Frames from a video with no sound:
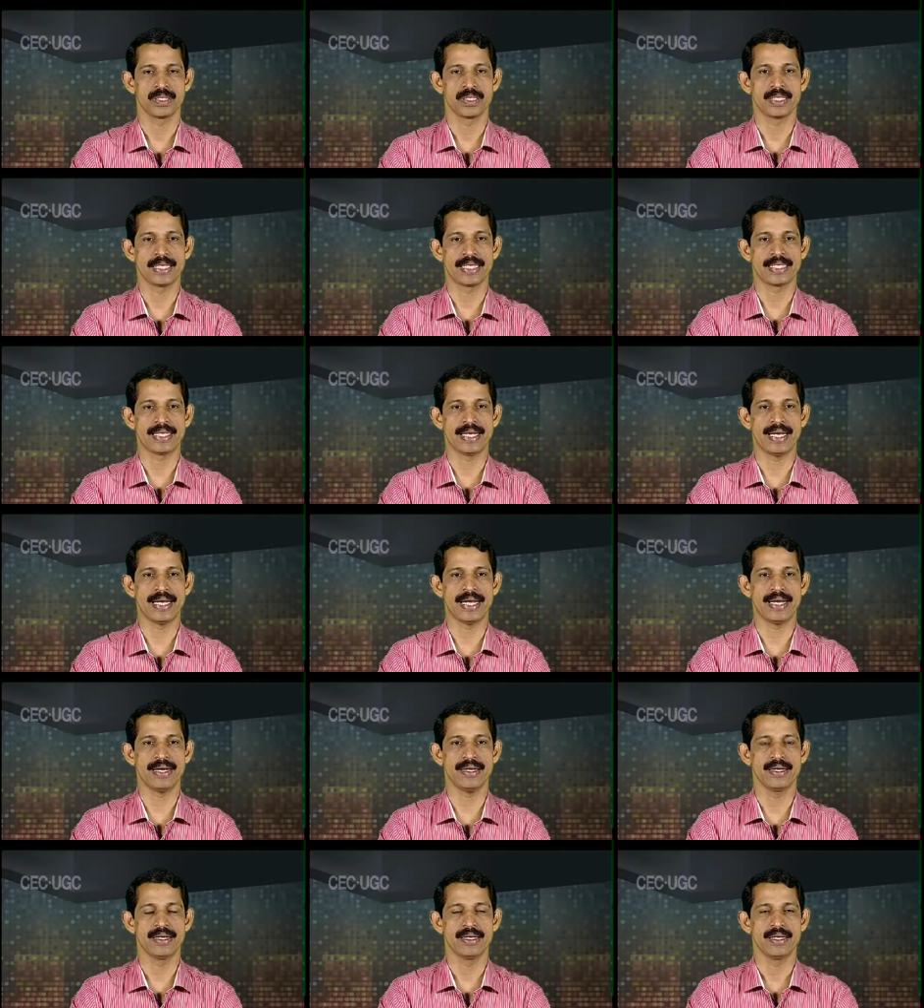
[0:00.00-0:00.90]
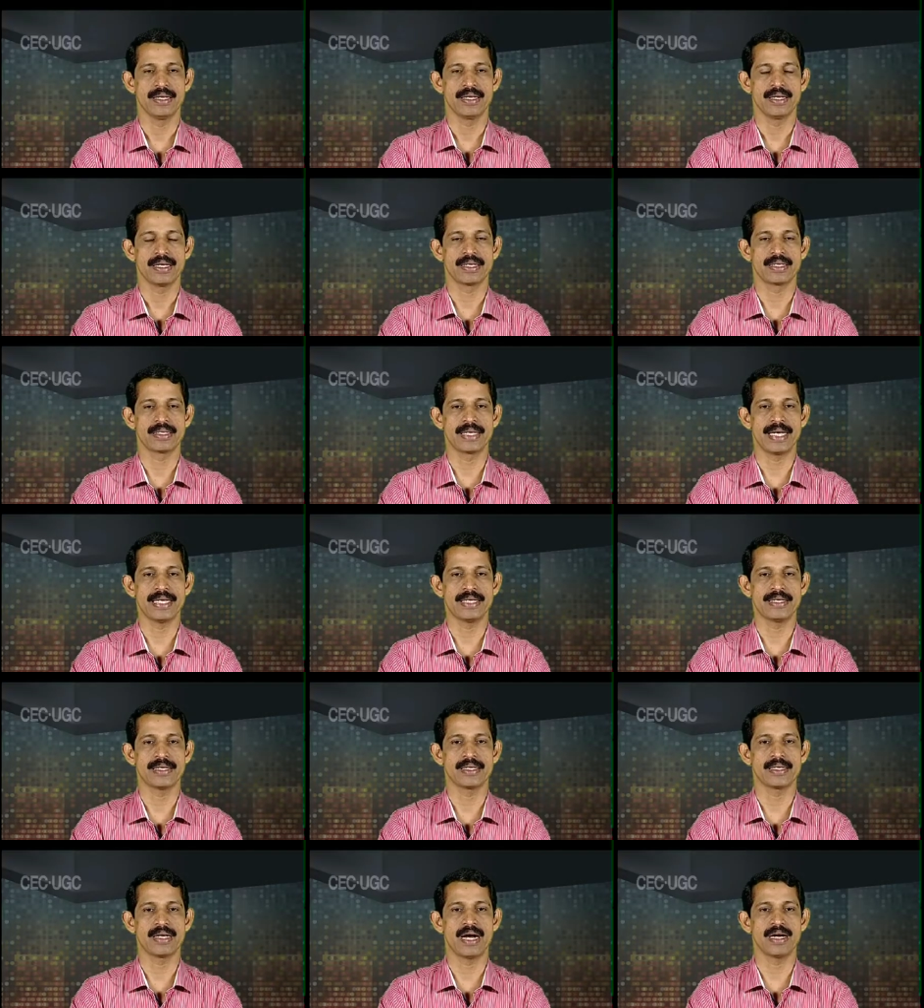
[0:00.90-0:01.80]
It had great
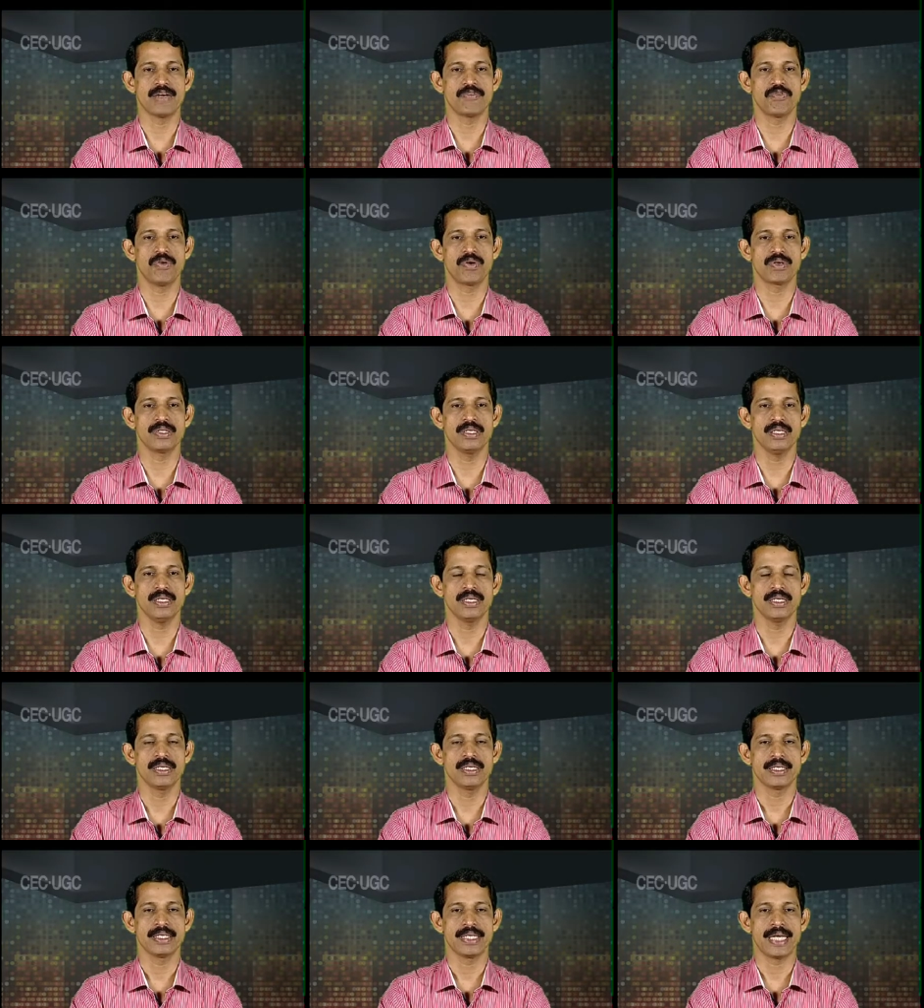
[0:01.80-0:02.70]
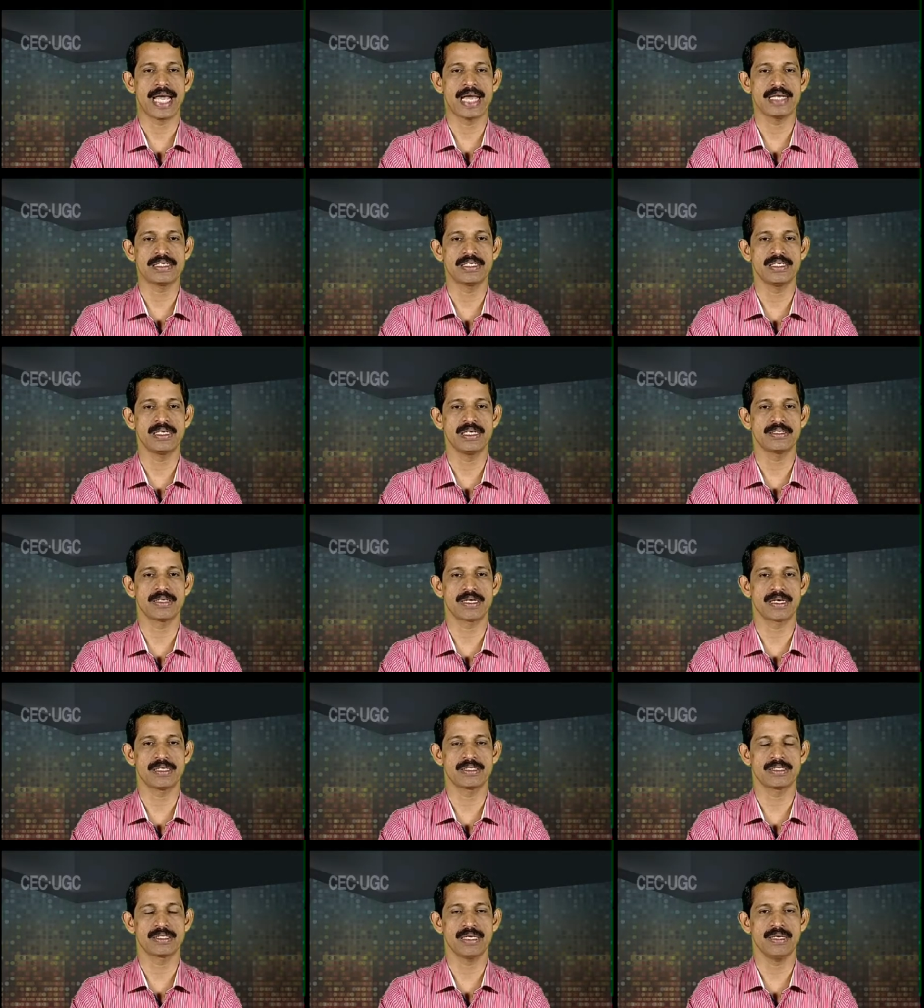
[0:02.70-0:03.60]
regard for the ancient
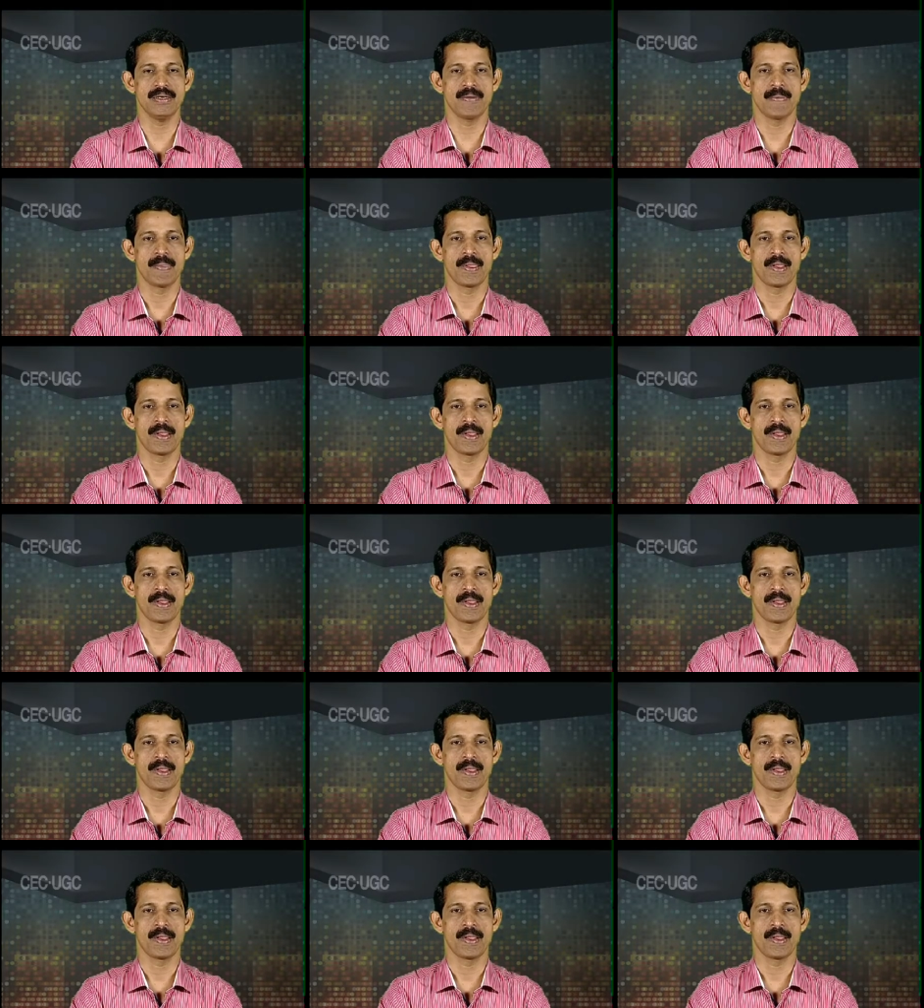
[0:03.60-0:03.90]
literature,